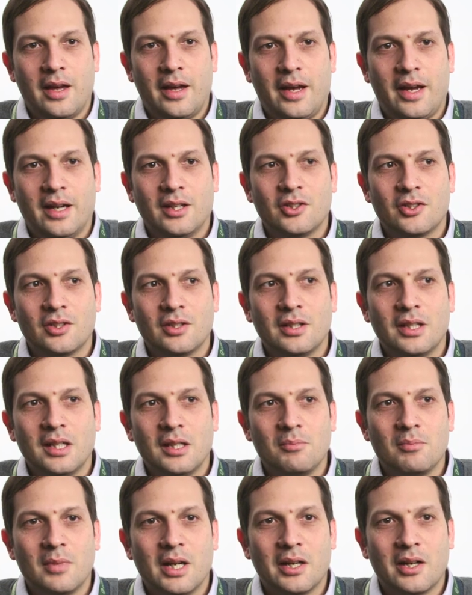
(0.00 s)
Actually,
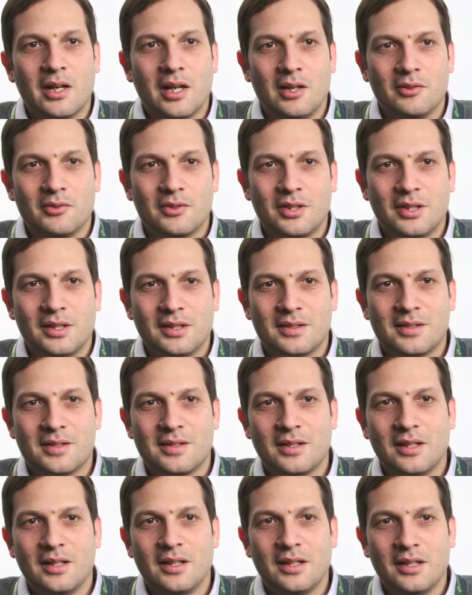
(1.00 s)
in my country, it's
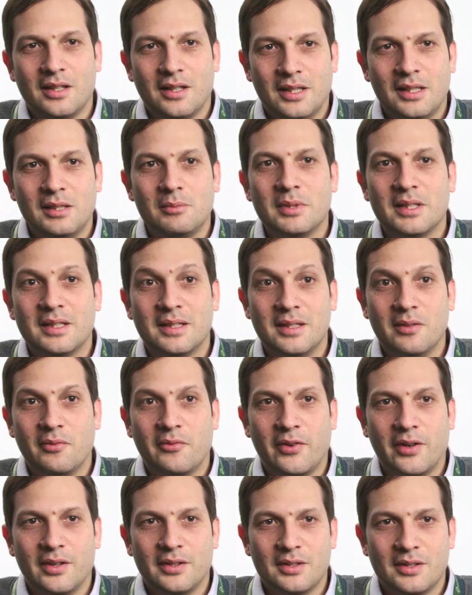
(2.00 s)
a little bit
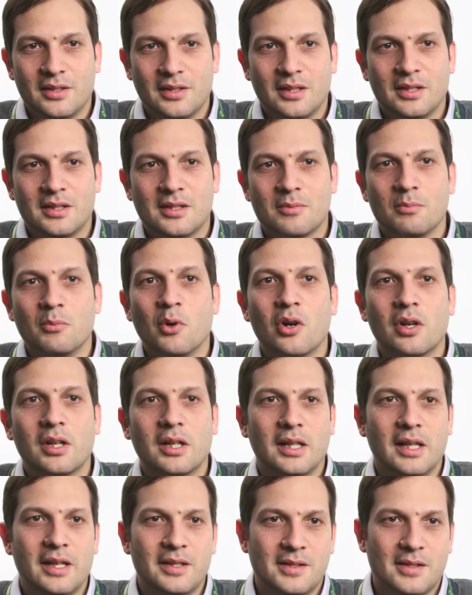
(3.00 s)
different. It's more
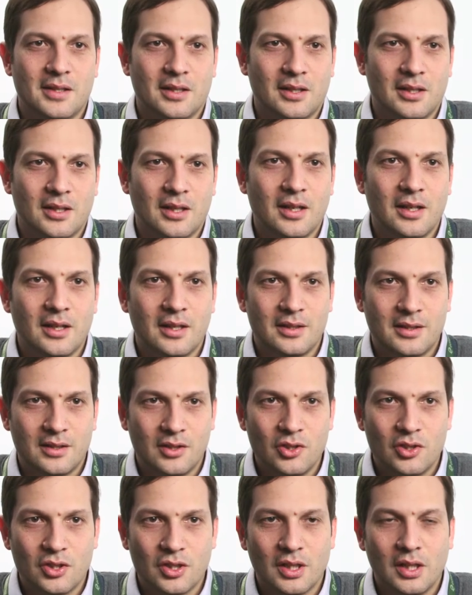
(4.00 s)
classic
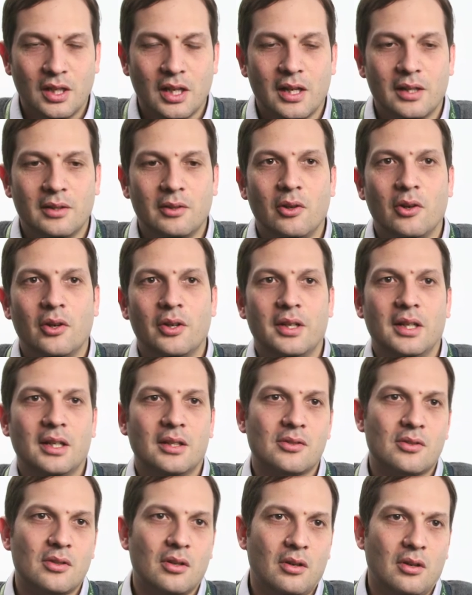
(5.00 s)
teaching and learning.
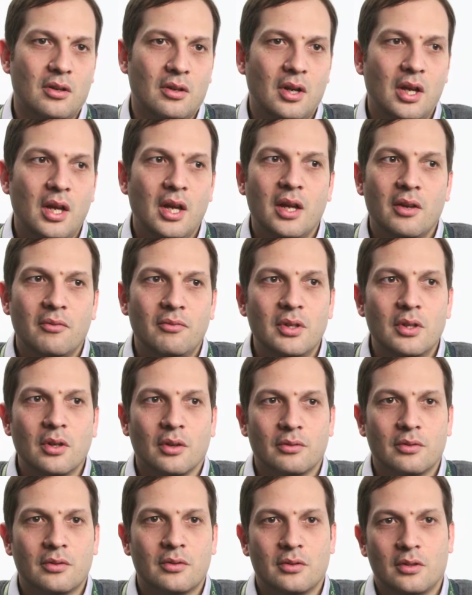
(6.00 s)
So we
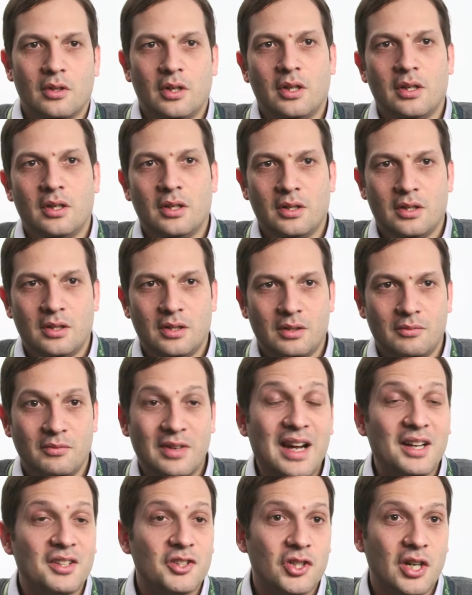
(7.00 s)
don't.
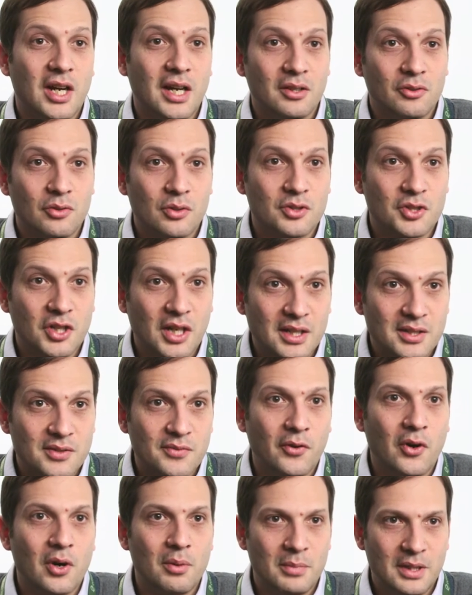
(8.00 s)
We are trying to
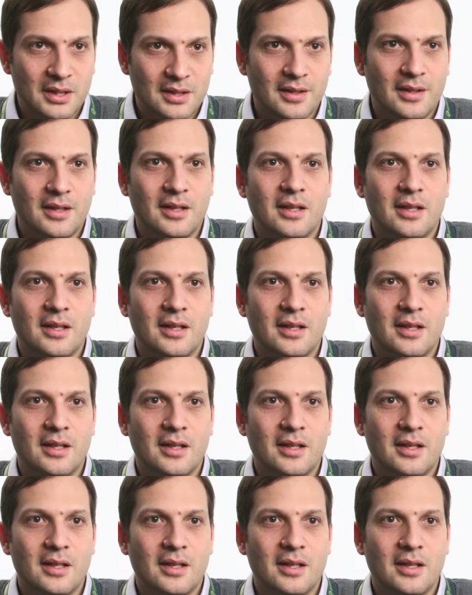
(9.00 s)
transform it.